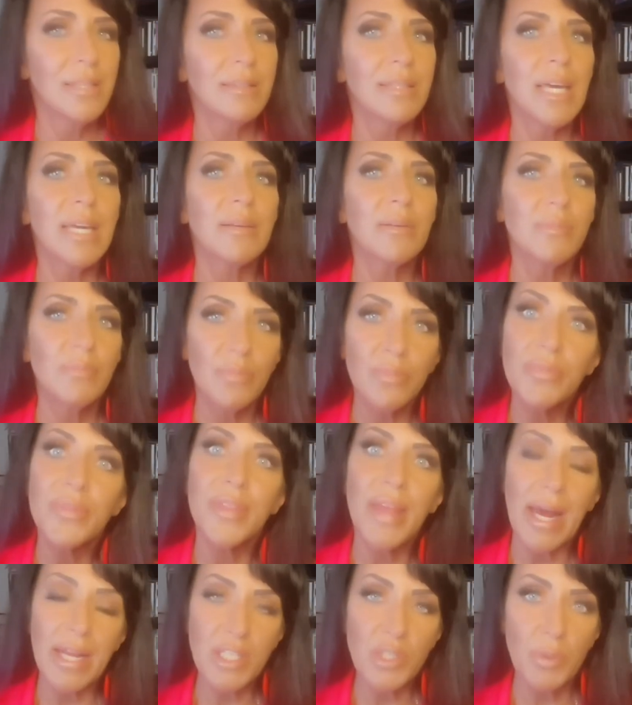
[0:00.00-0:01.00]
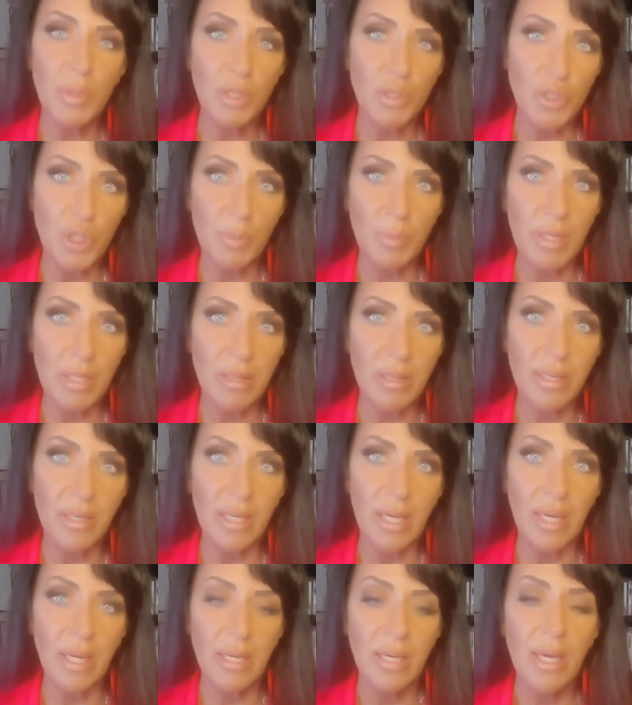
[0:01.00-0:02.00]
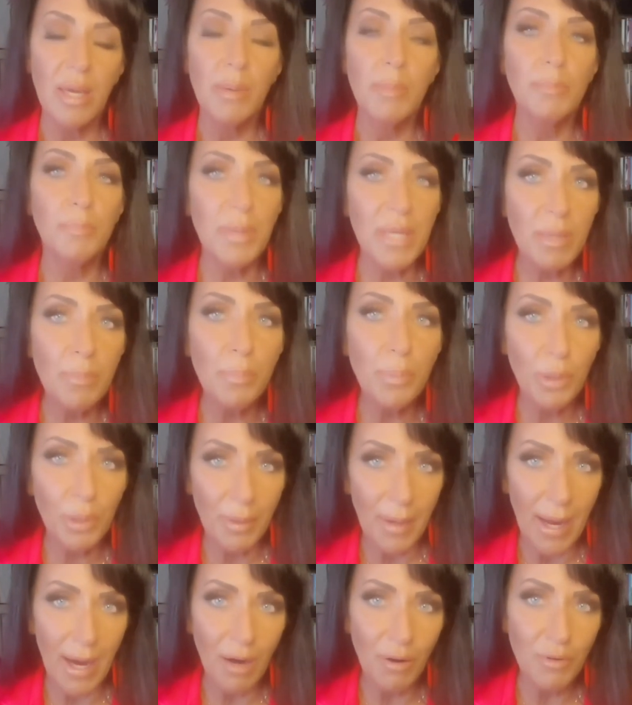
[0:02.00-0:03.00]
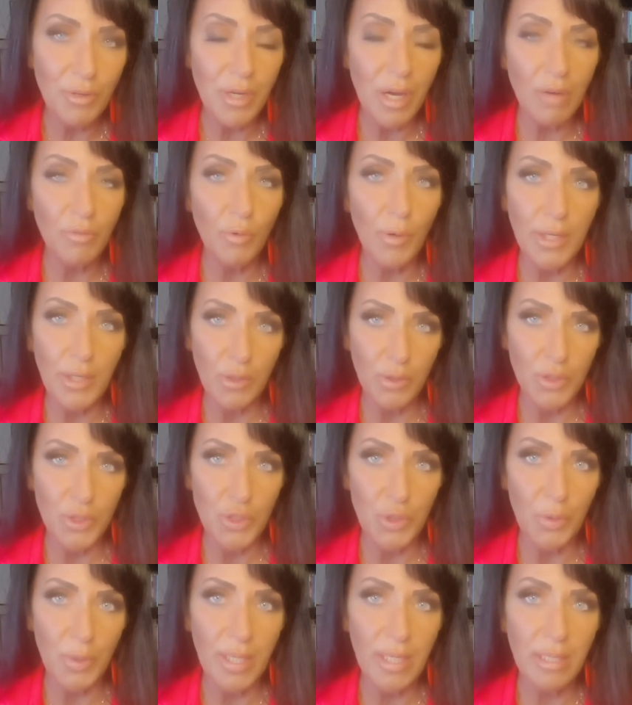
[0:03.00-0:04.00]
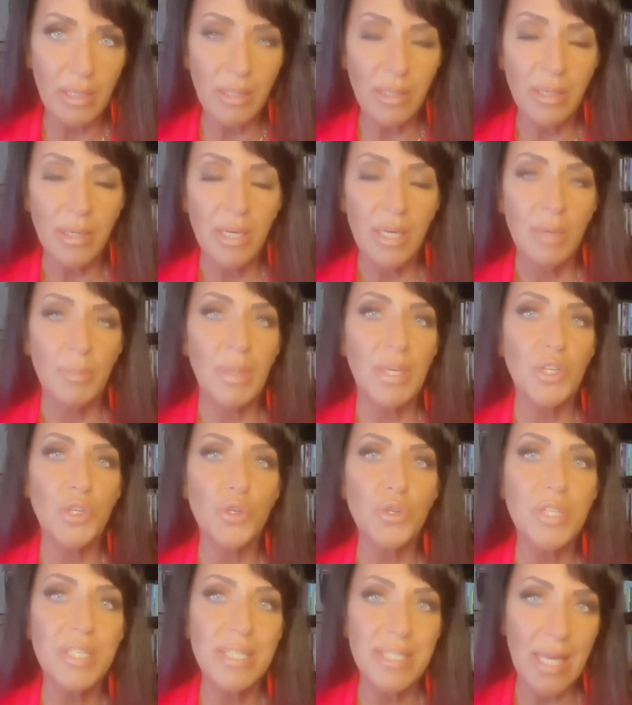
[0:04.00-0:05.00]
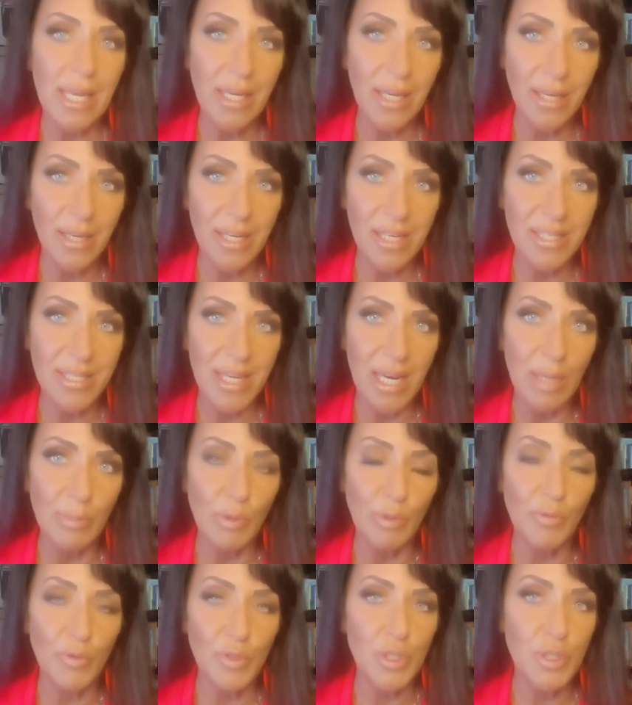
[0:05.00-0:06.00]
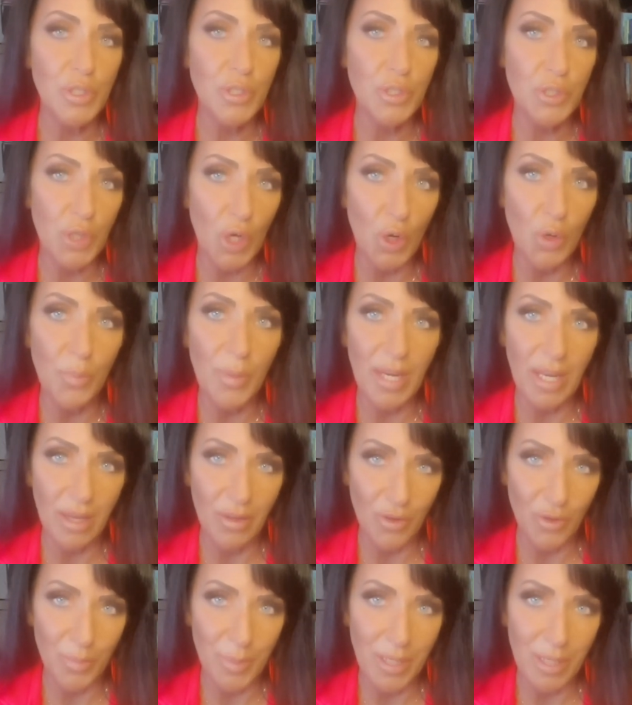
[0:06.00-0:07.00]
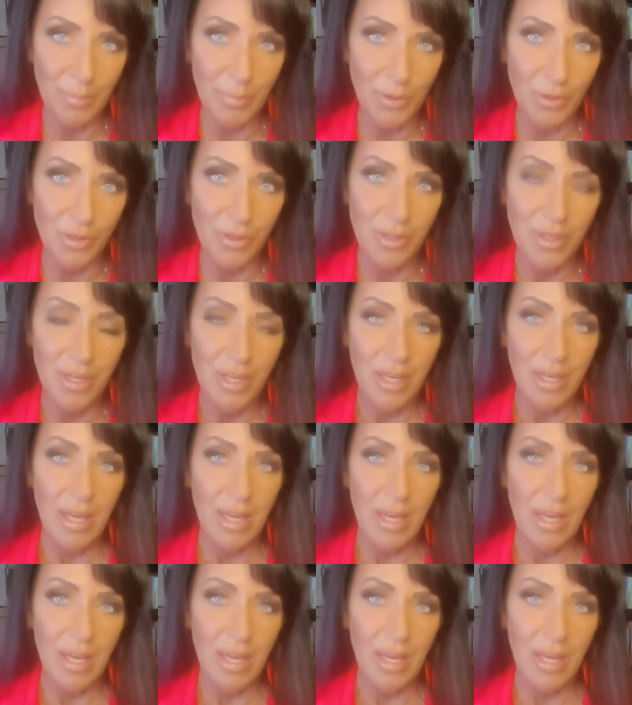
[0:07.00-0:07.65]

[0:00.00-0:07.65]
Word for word: Like, that's what you should be thinking. Be proud of what you're doing because you're setting an example for so many other people.